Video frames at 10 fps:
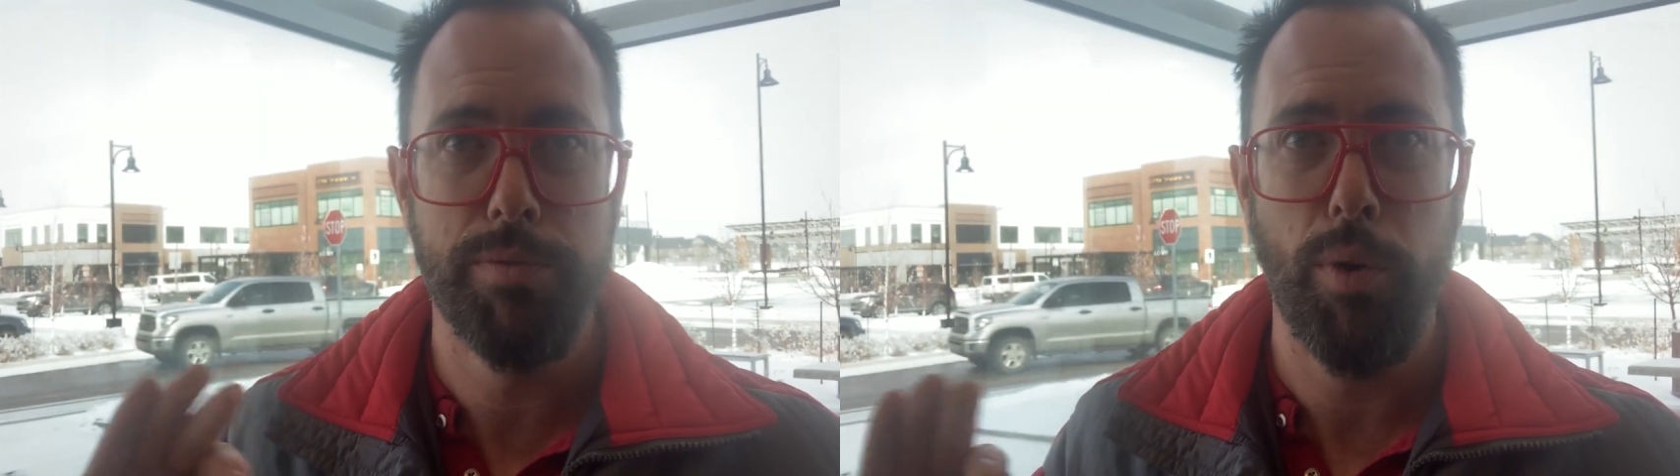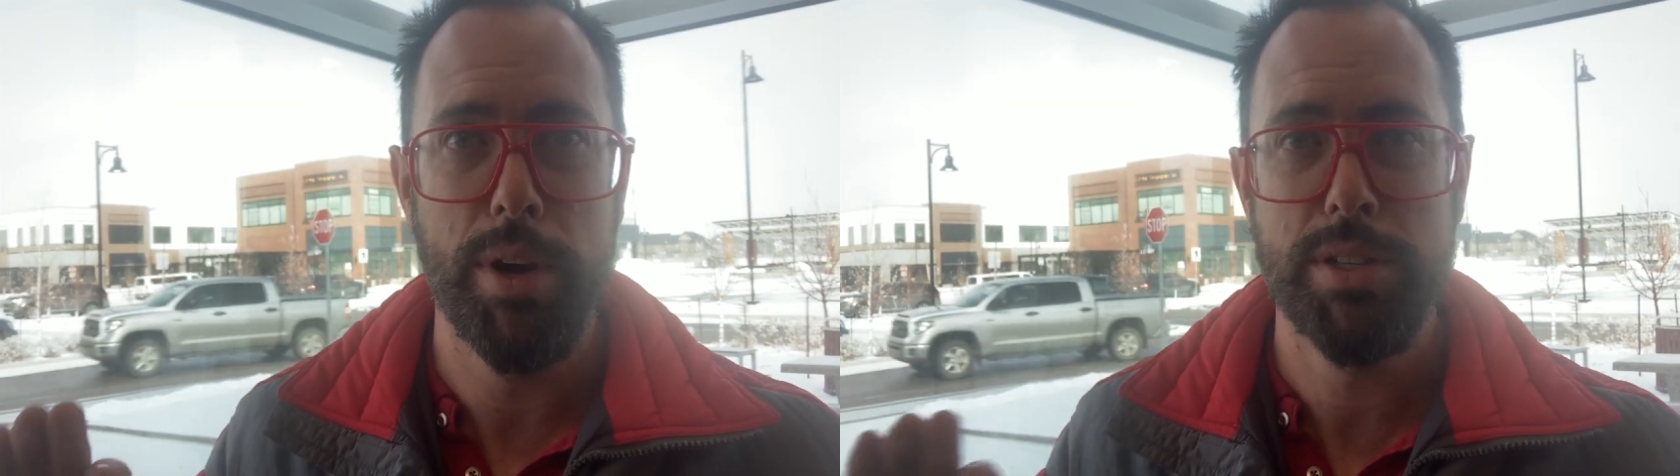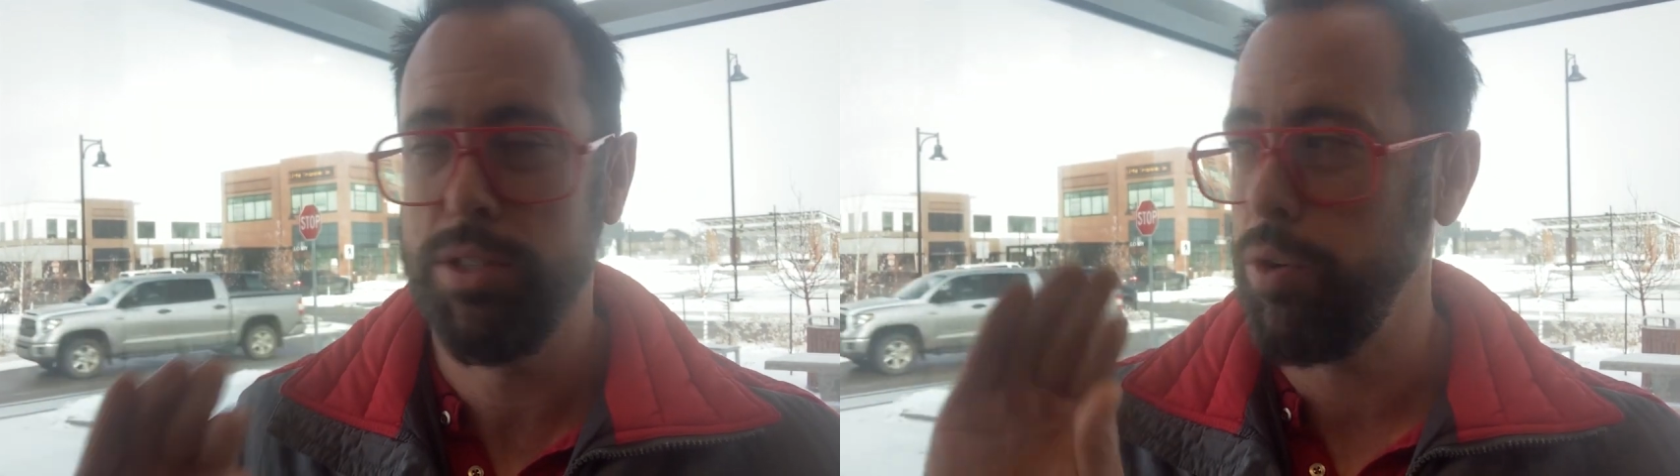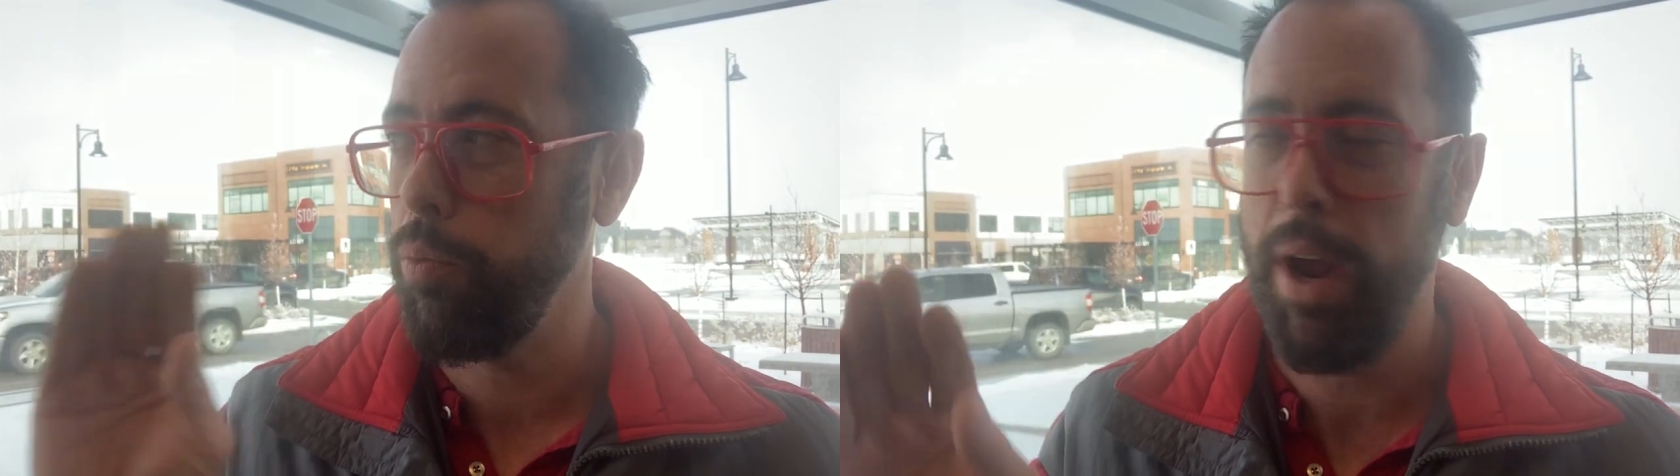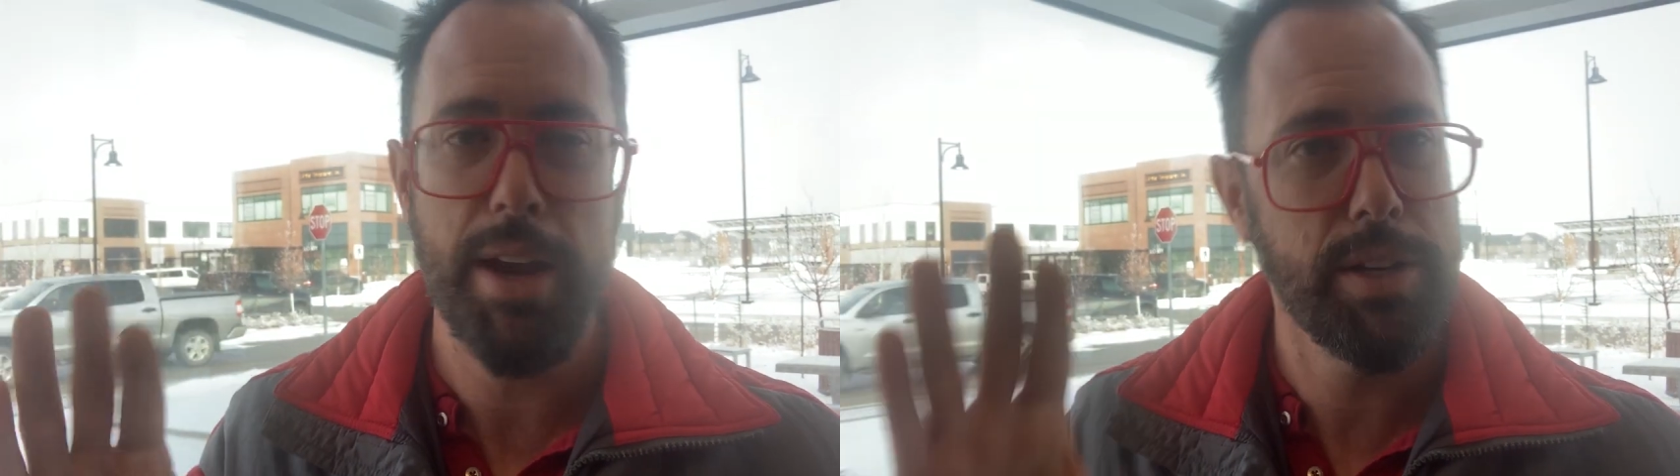voices are
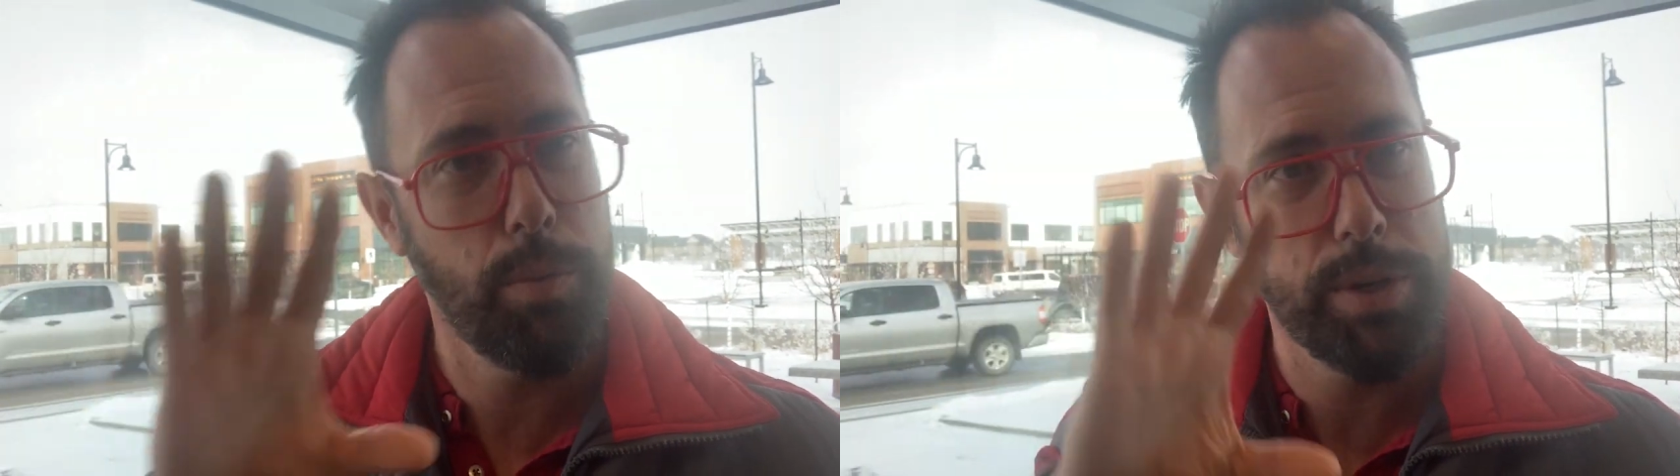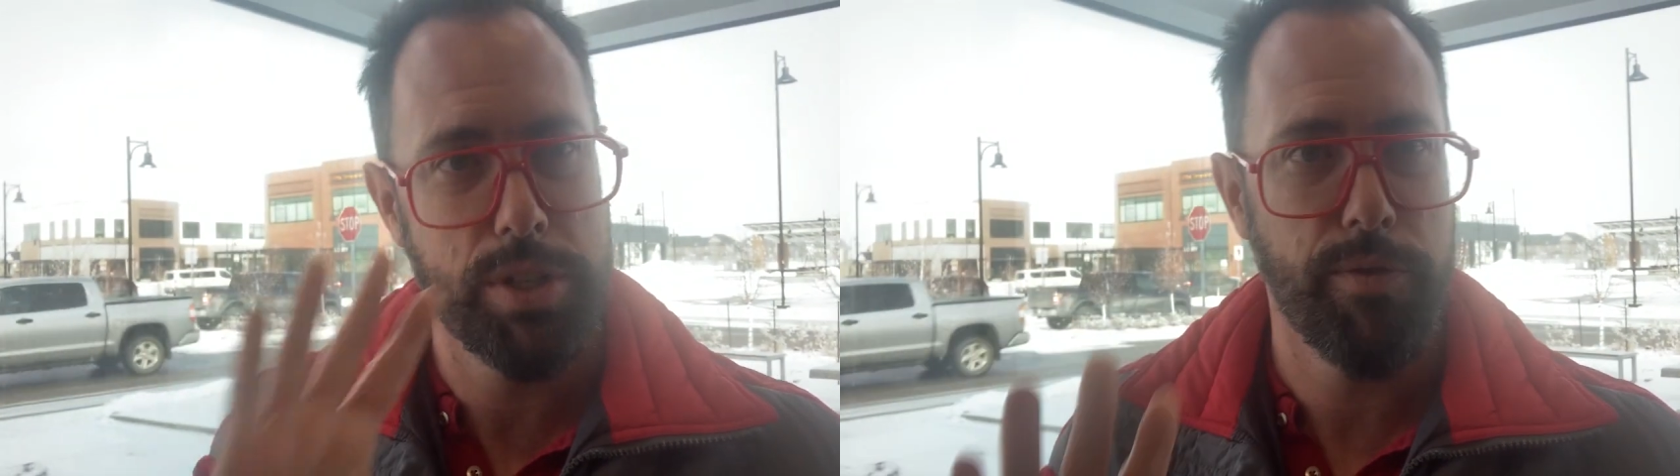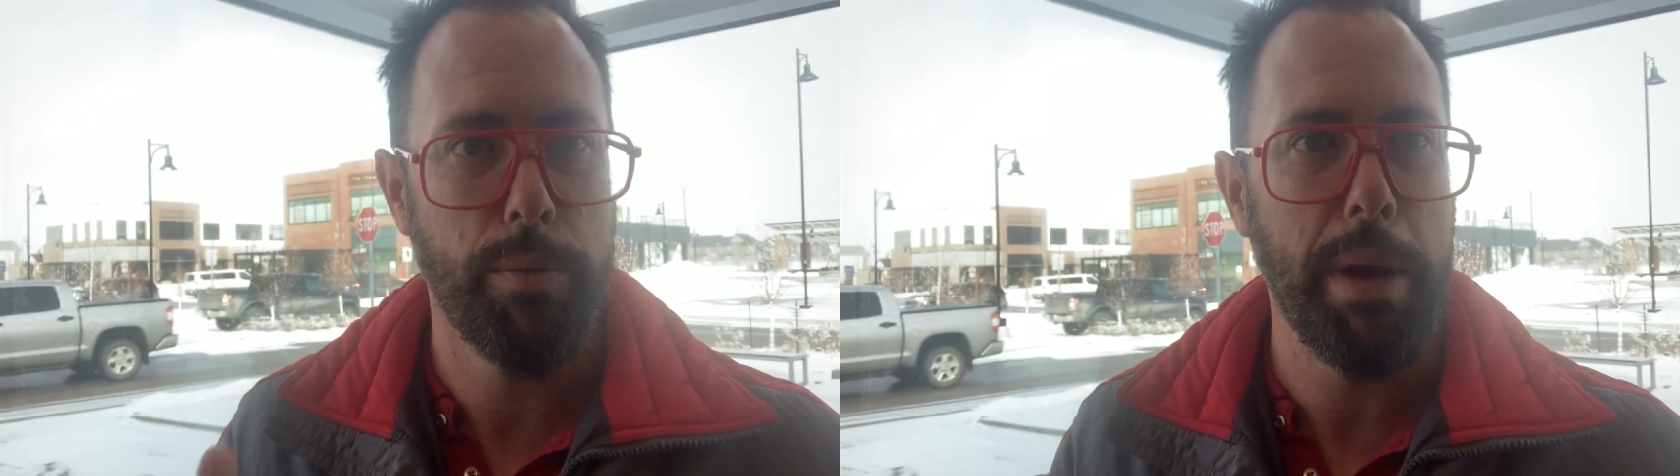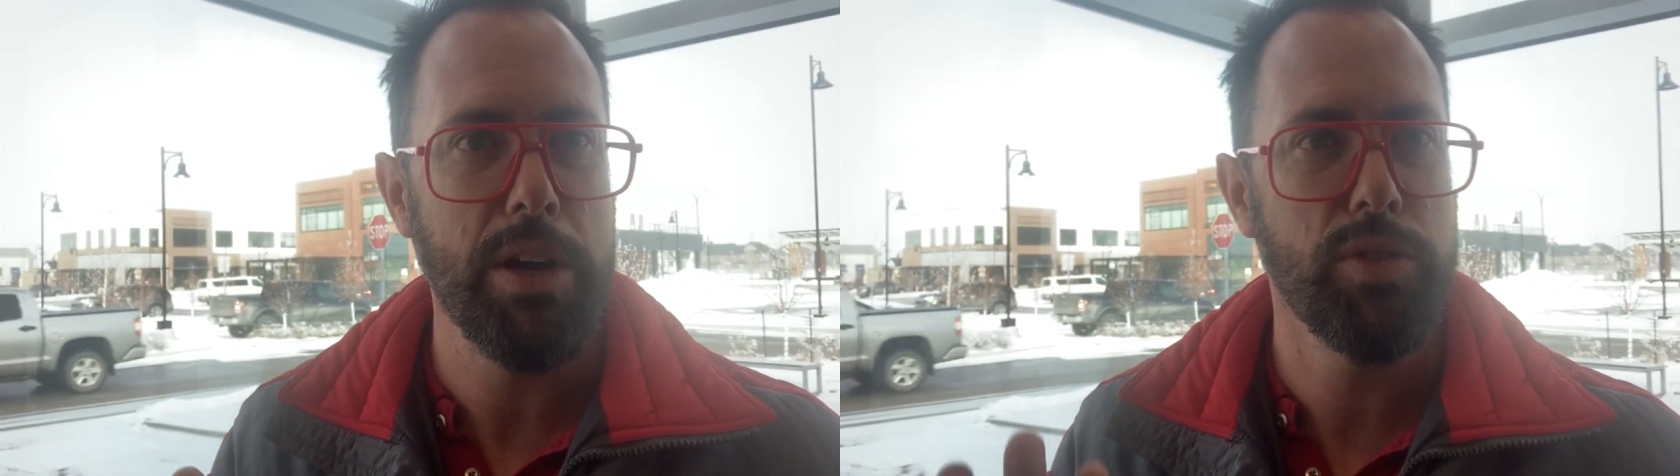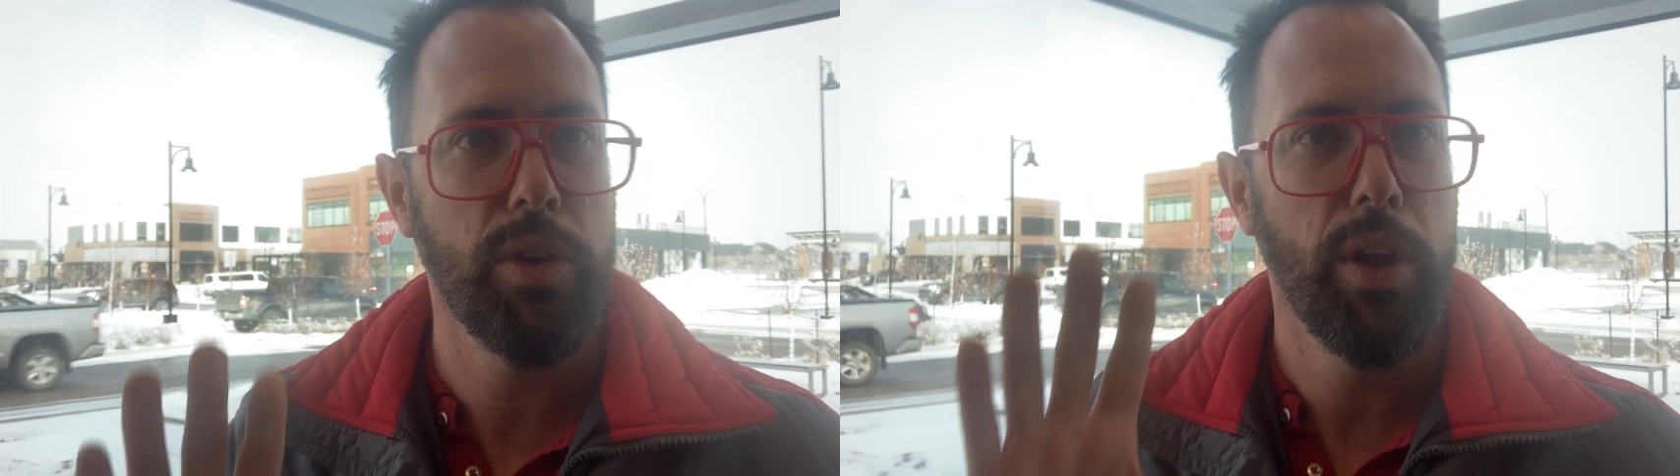right and which
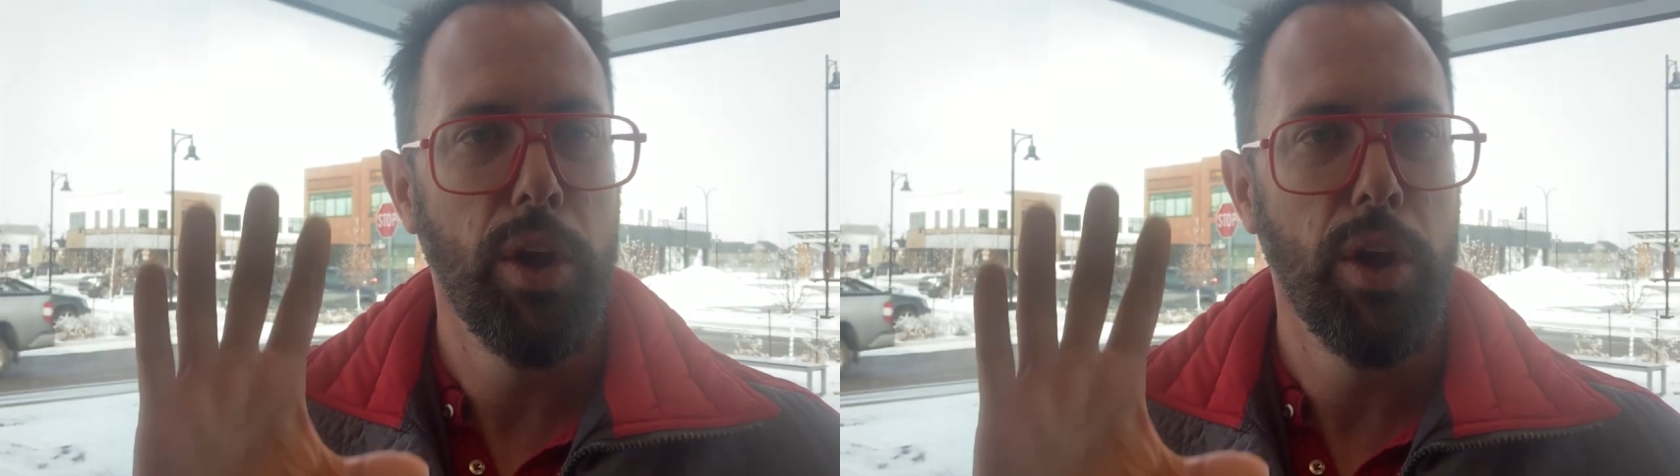information,